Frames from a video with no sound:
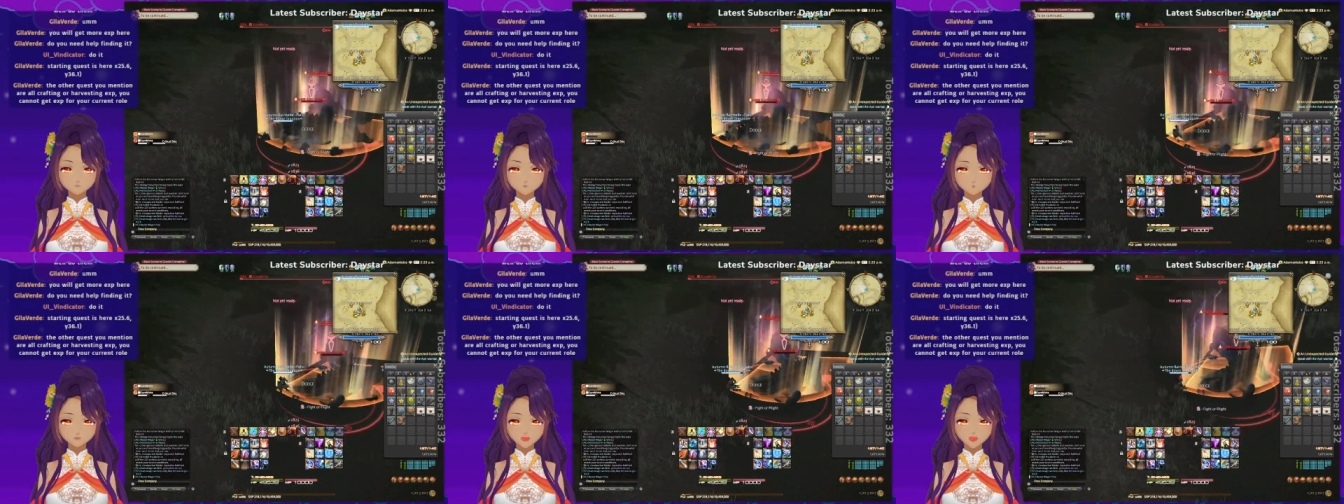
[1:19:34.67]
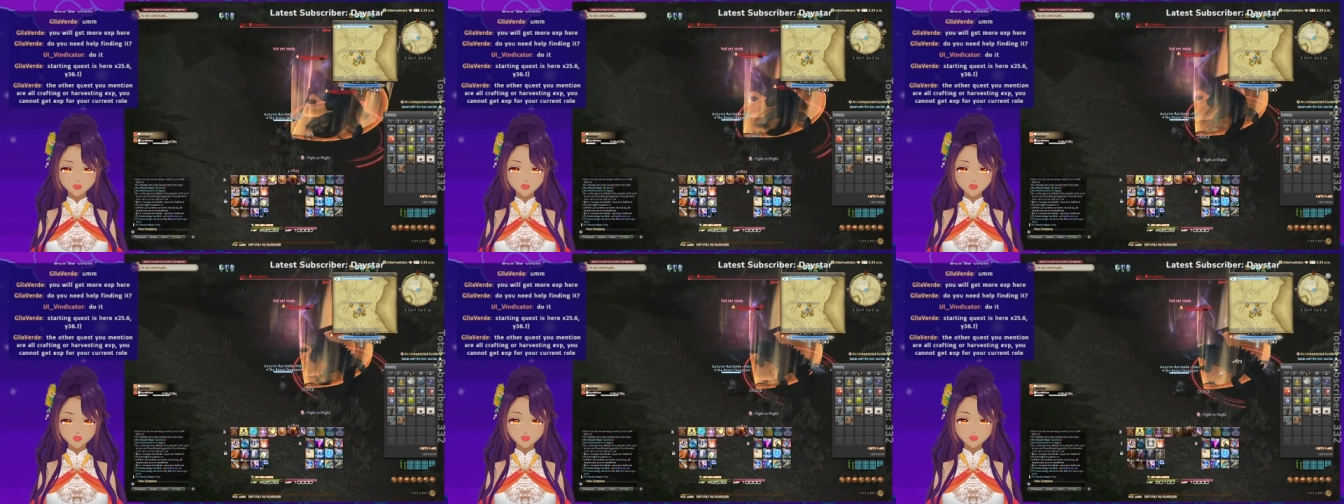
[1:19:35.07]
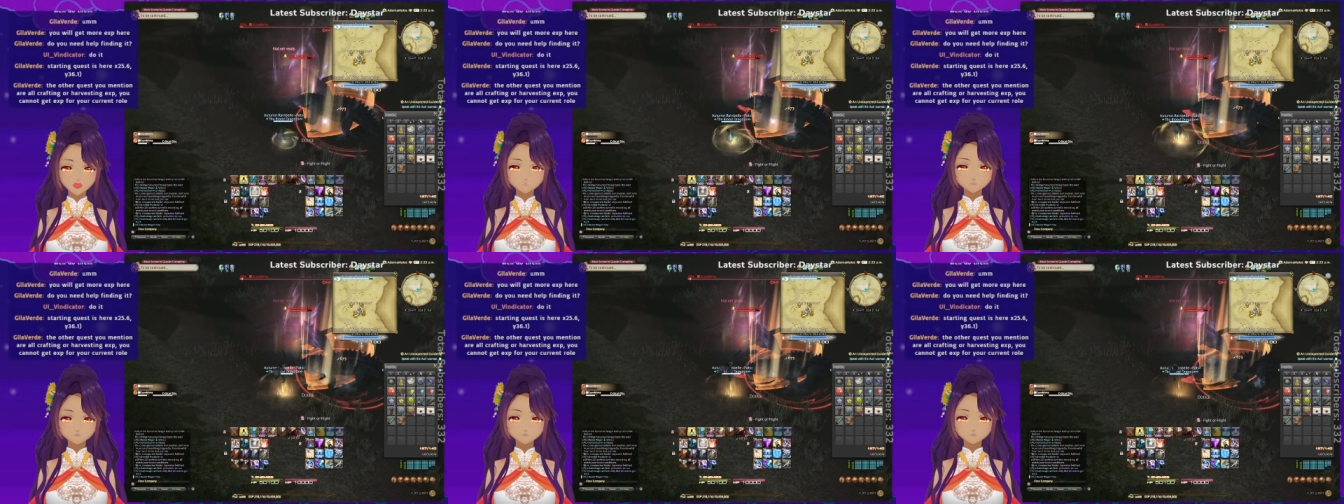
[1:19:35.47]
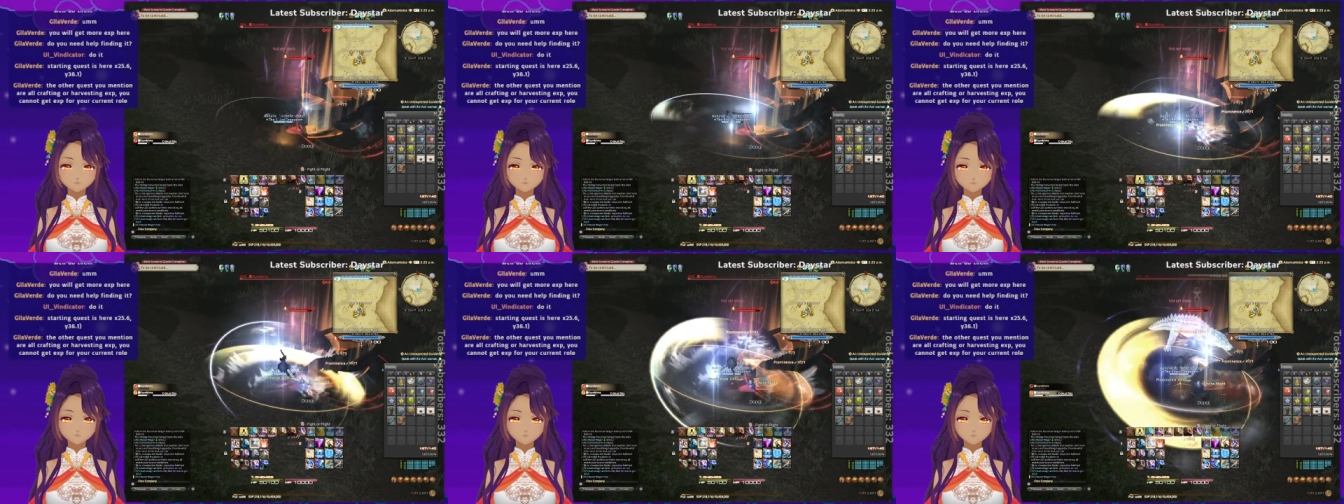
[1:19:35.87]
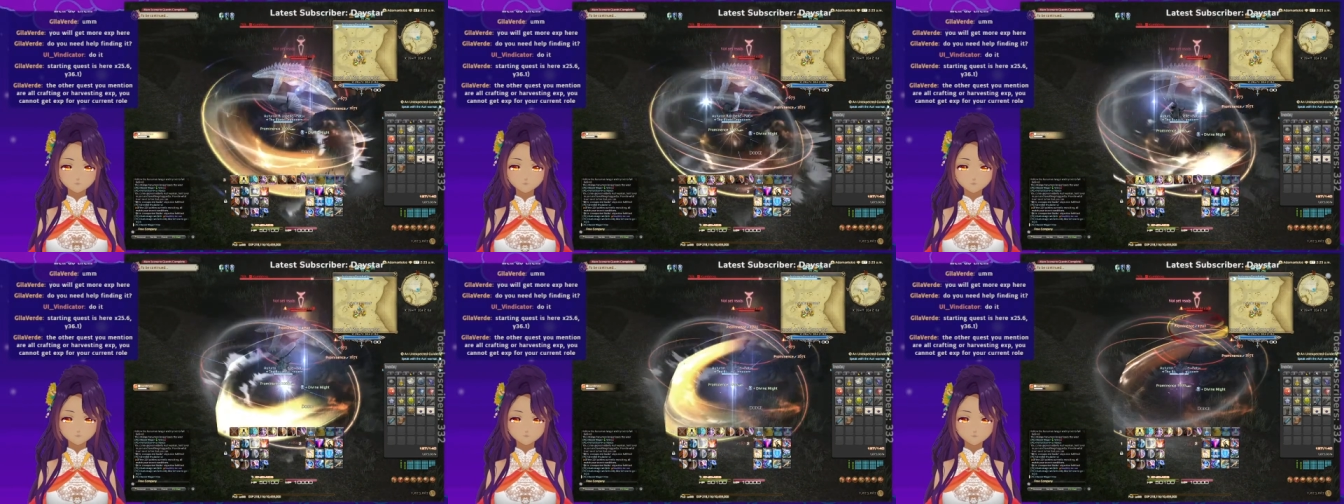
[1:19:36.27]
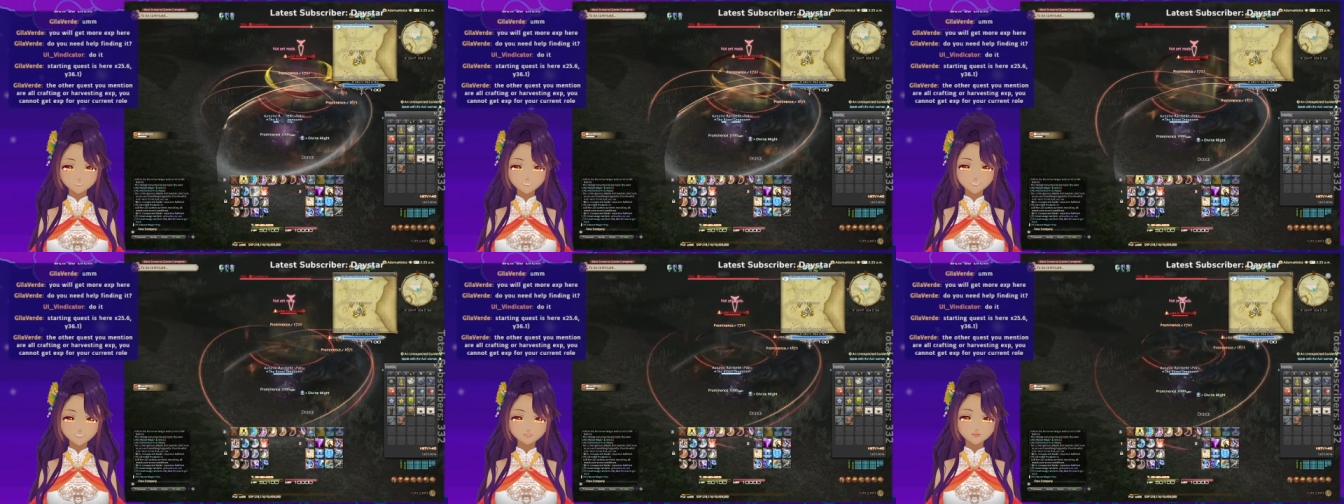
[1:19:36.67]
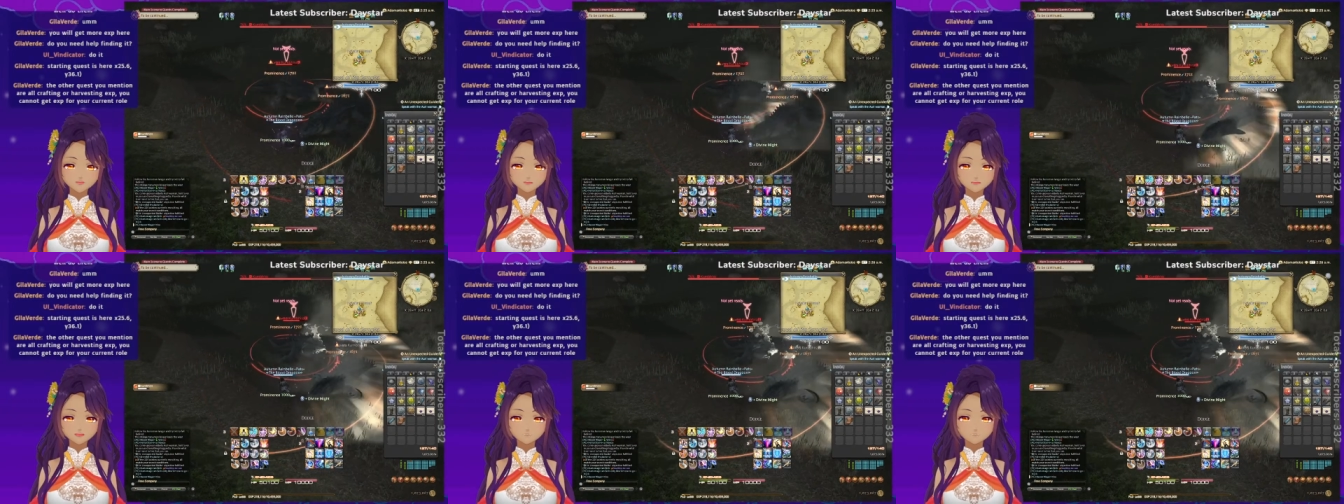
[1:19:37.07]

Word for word: No! Get out of here.